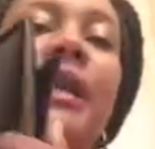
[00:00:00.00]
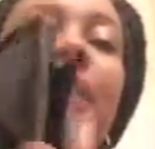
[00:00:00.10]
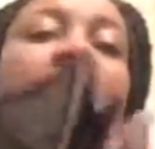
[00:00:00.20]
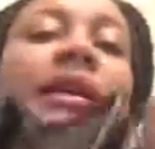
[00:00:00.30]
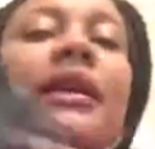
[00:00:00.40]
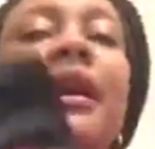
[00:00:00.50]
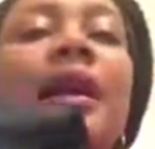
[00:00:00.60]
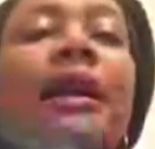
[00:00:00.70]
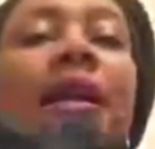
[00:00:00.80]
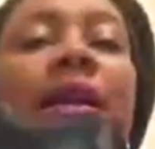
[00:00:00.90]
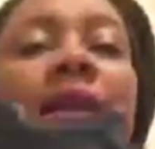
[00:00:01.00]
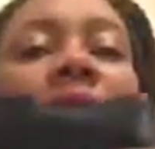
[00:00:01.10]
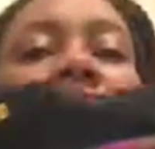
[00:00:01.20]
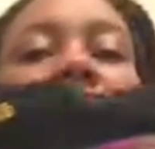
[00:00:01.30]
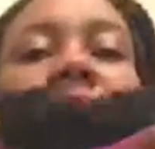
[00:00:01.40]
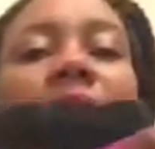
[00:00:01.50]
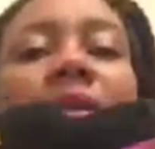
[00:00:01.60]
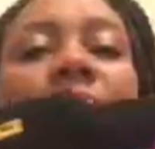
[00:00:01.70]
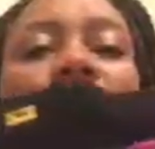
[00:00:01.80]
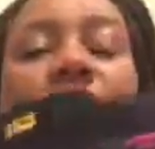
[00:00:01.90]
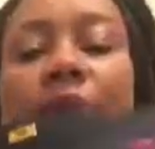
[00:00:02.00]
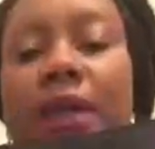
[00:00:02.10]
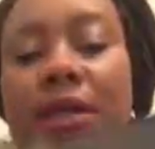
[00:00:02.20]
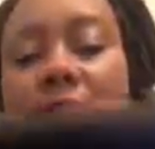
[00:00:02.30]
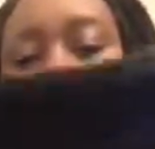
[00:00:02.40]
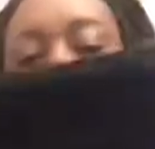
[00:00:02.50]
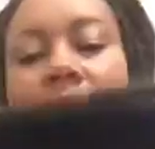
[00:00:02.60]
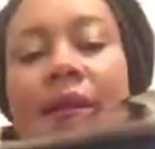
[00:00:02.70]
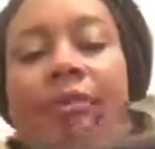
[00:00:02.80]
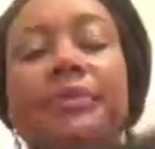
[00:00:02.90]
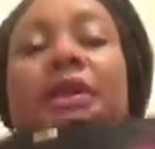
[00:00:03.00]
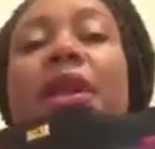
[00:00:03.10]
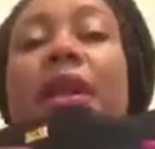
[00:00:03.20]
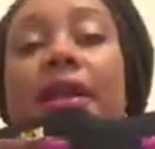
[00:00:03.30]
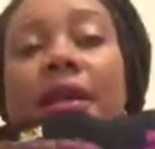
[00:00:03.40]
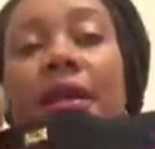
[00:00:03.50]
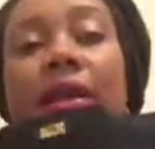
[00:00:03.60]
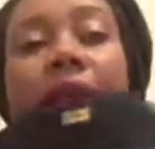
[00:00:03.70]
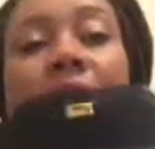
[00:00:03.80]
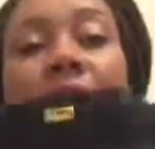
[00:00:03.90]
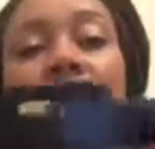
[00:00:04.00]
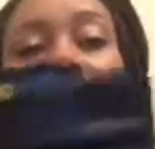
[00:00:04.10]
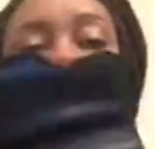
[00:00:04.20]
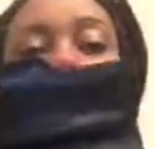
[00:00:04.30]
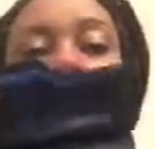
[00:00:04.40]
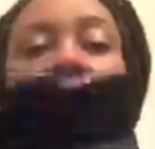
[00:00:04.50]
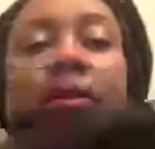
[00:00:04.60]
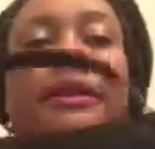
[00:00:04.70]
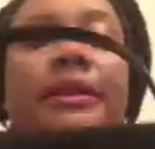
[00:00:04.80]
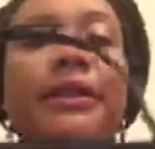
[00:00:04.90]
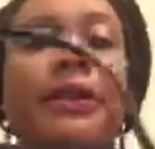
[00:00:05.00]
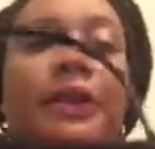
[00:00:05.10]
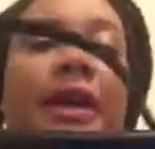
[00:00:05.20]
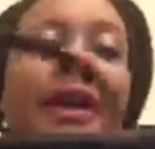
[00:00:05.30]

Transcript: leather, and that's the suede leather as well, gold